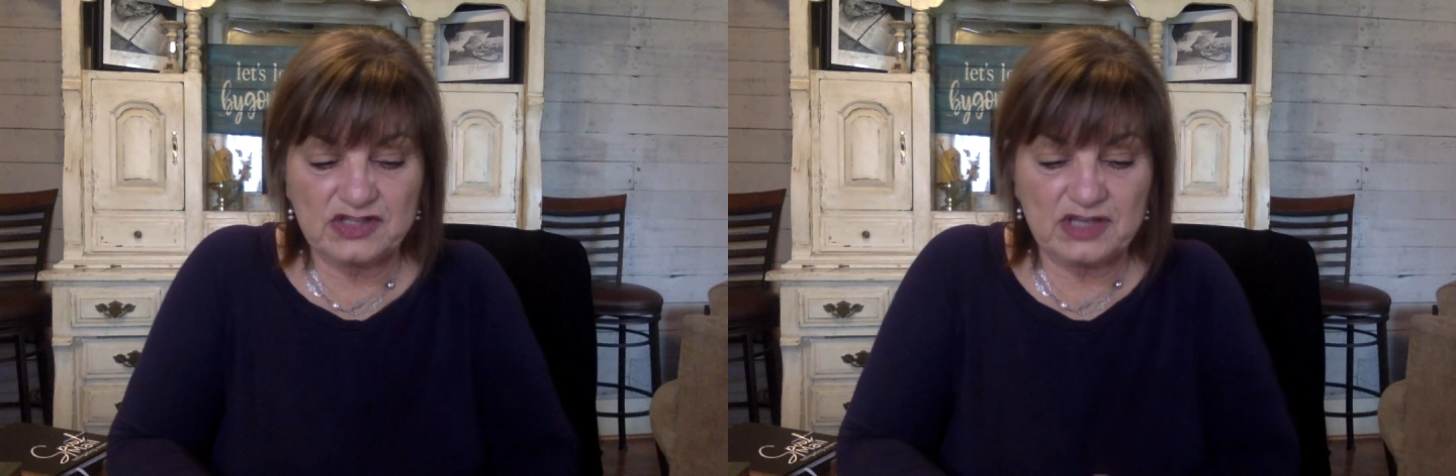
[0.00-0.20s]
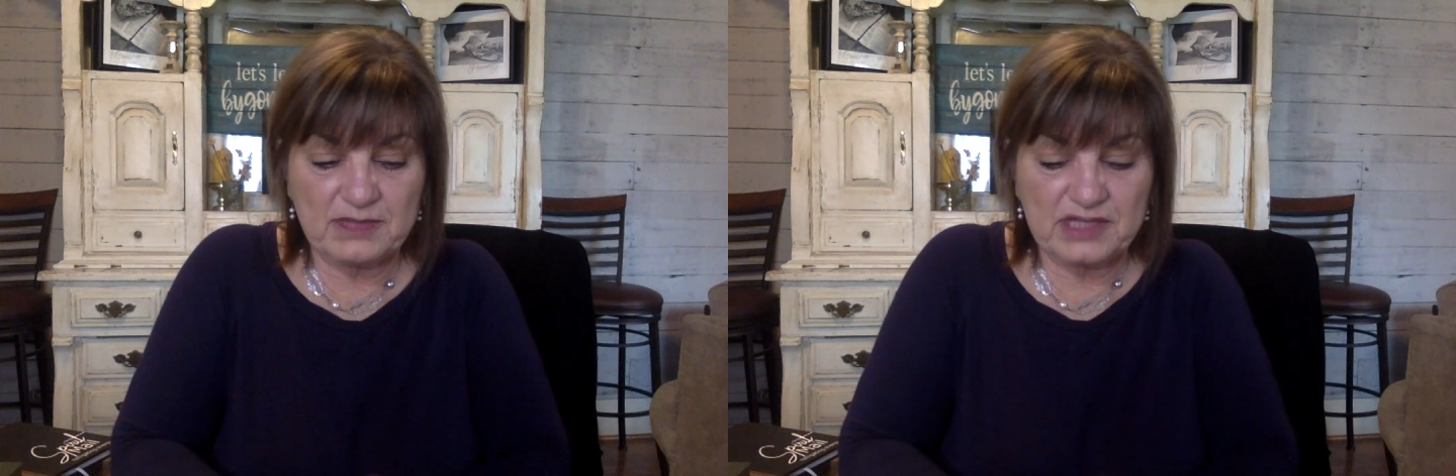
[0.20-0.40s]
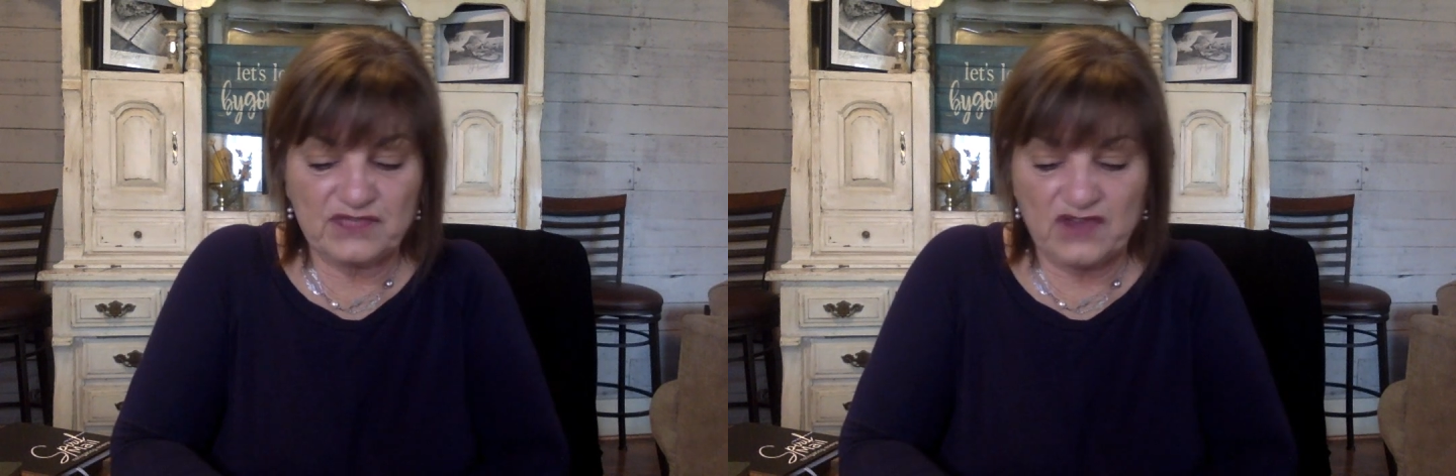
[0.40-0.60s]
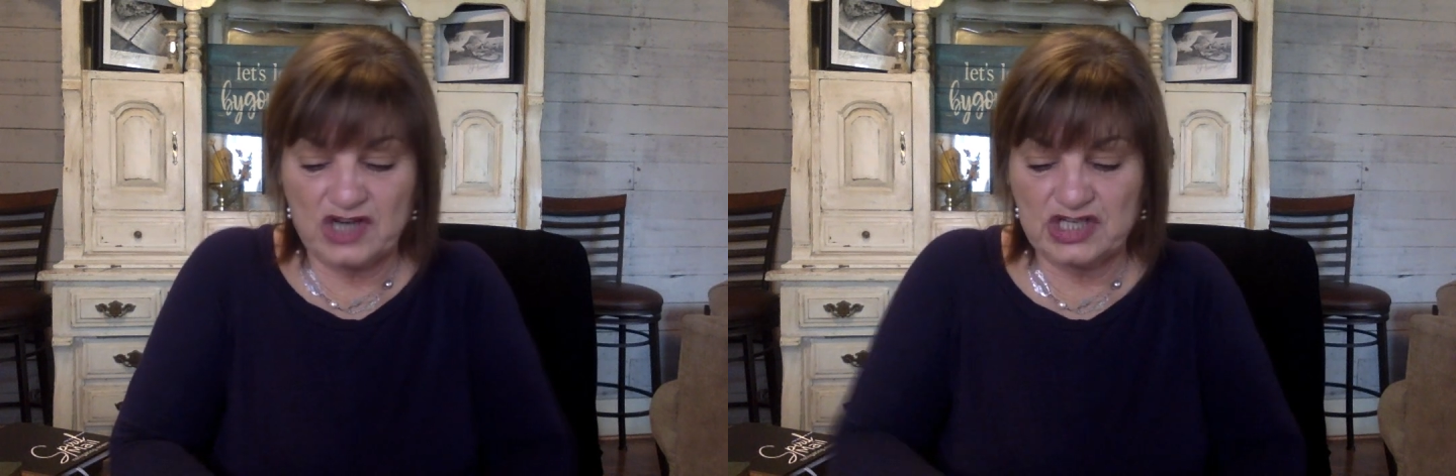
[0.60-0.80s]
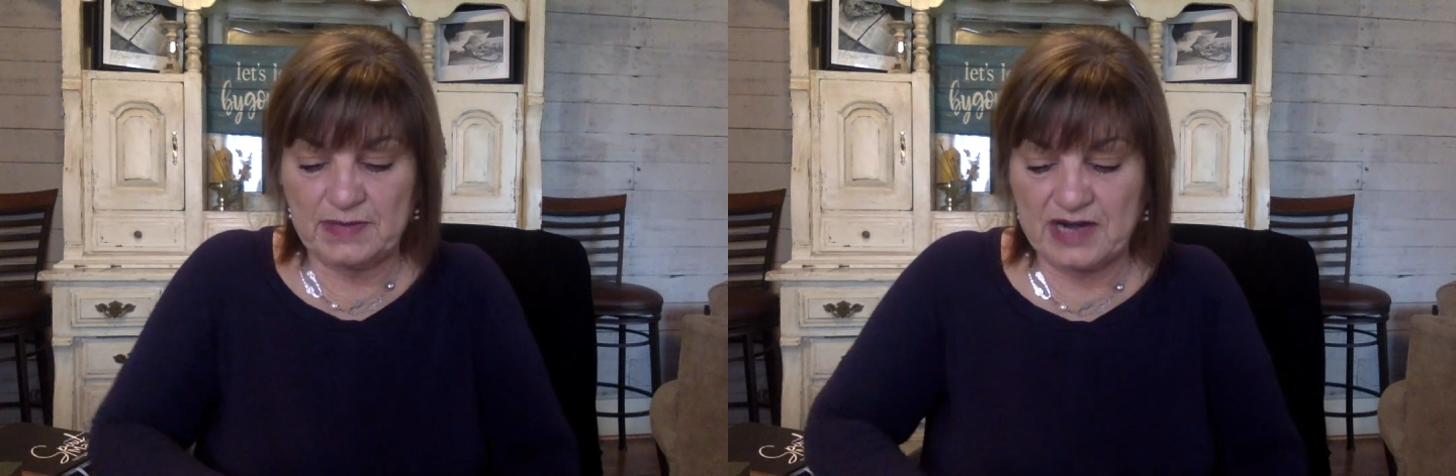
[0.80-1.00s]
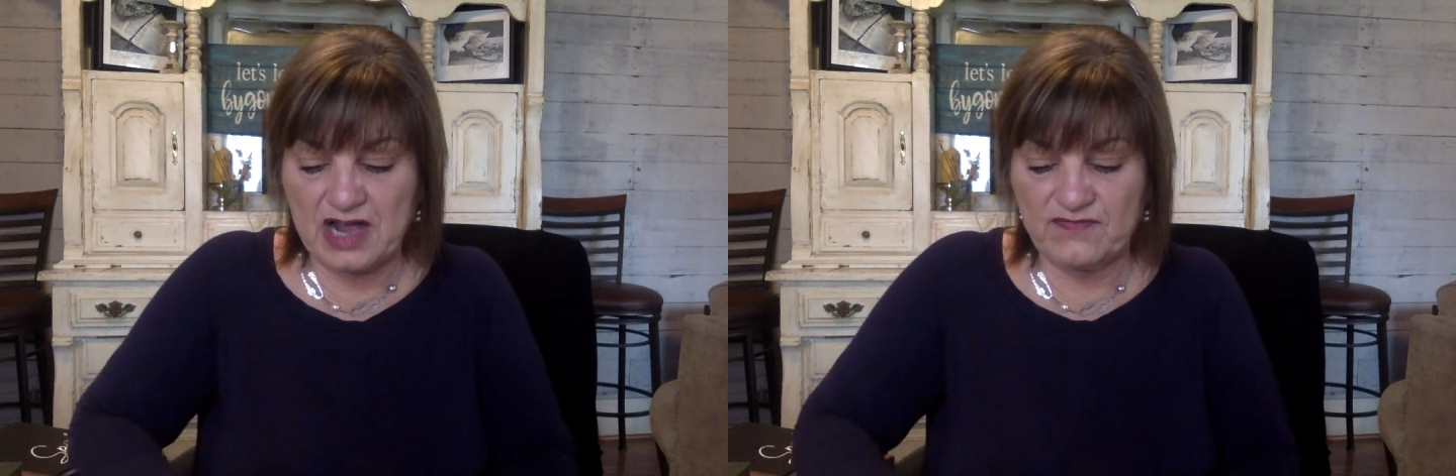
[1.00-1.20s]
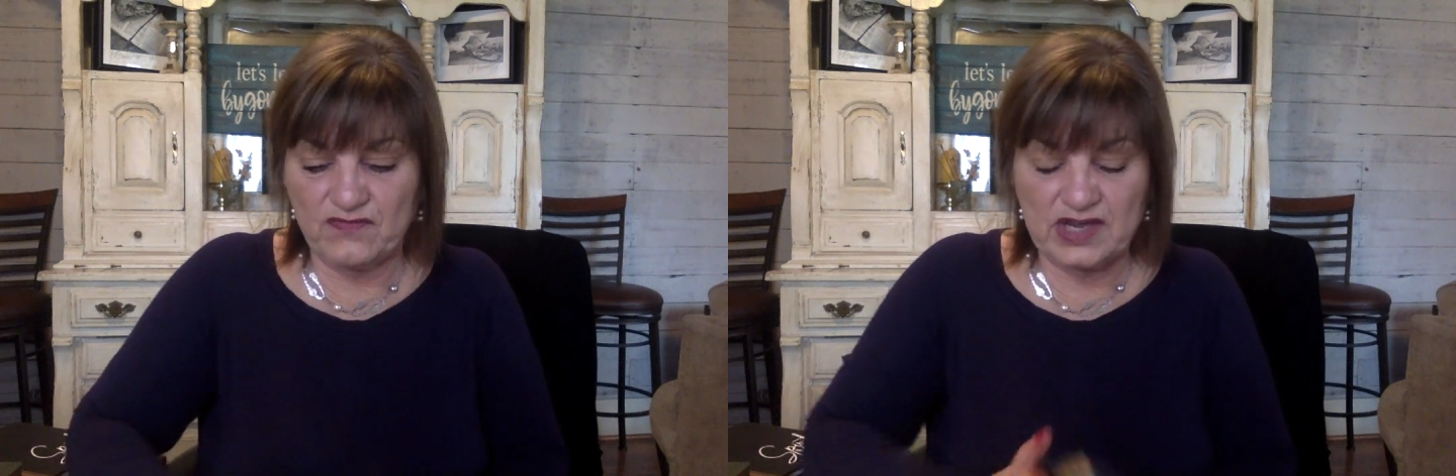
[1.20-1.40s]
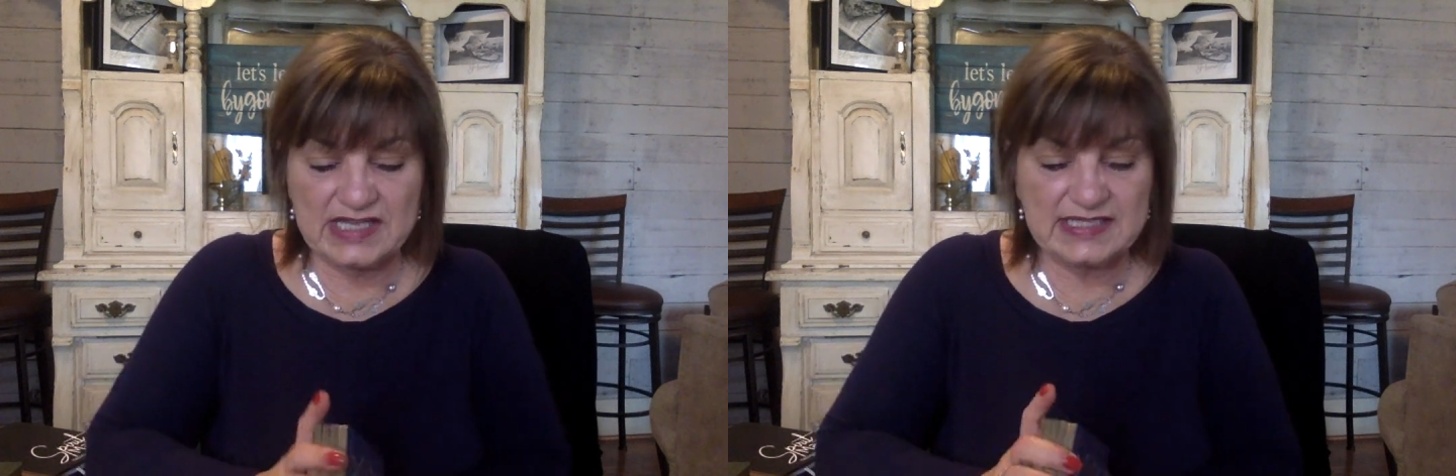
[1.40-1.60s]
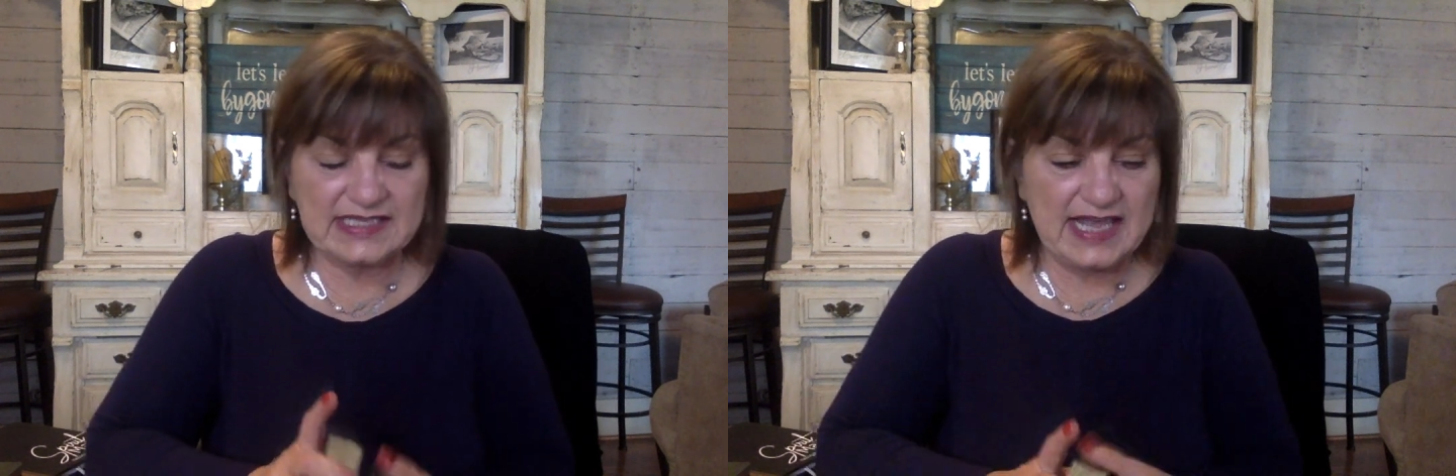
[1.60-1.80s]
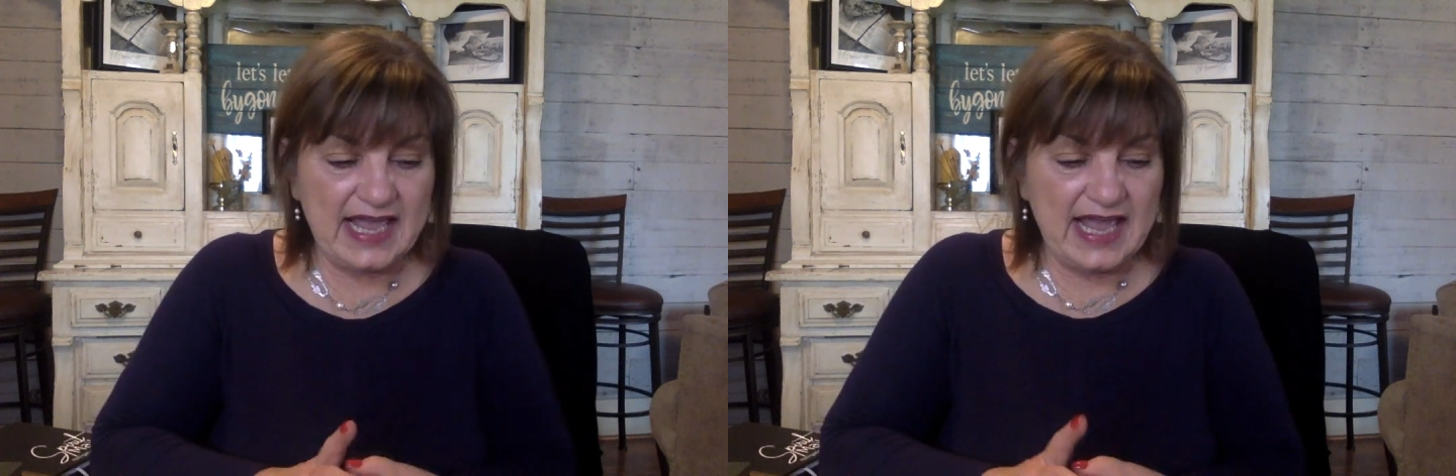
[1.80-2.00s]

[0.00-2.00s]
so much for our Gemini friends.